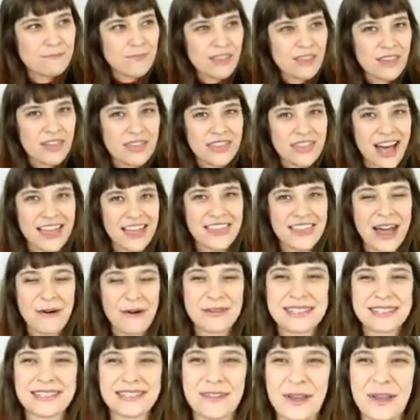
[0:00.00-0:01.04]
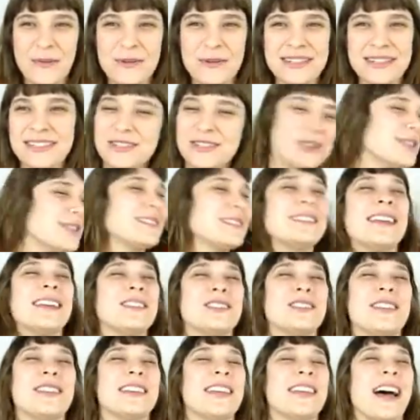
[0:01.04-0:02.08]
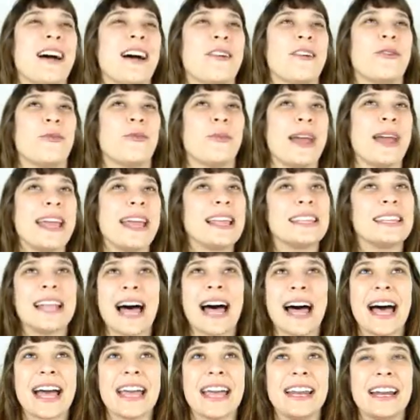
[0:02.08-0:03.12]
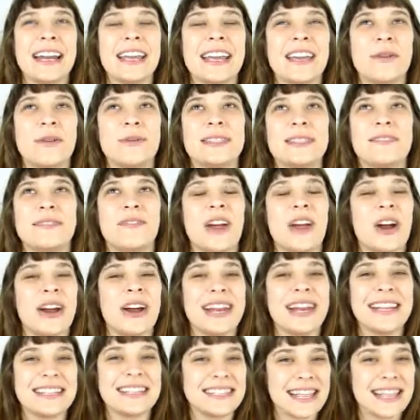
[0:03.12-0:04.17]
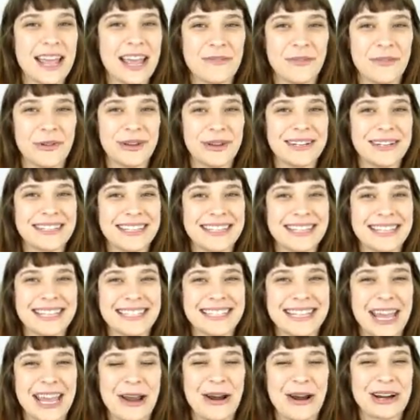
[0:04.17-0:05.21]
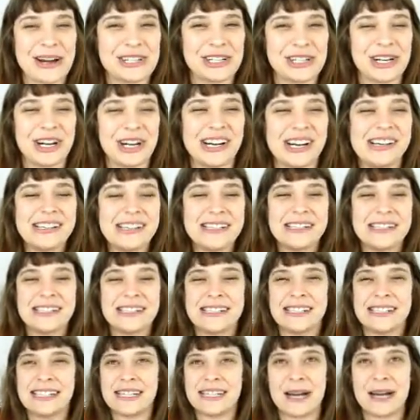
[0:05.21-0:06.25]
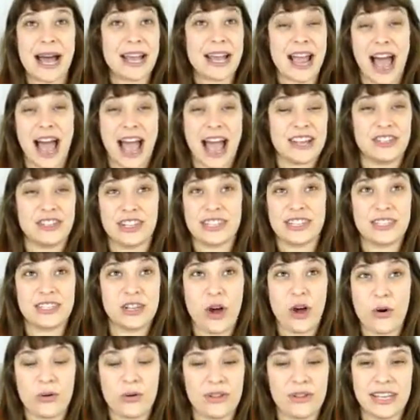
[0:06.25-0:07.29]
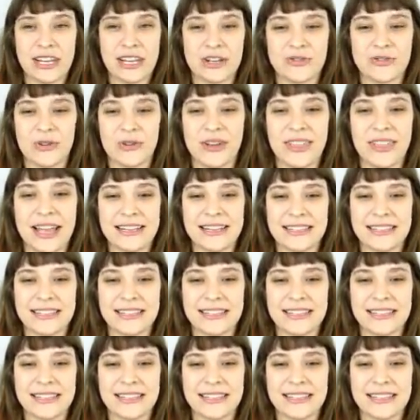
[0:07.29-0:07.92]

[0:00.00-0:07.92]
thought that was it was just such an, a great line it was very insightful into his character uh, I, I just totally enjoyed that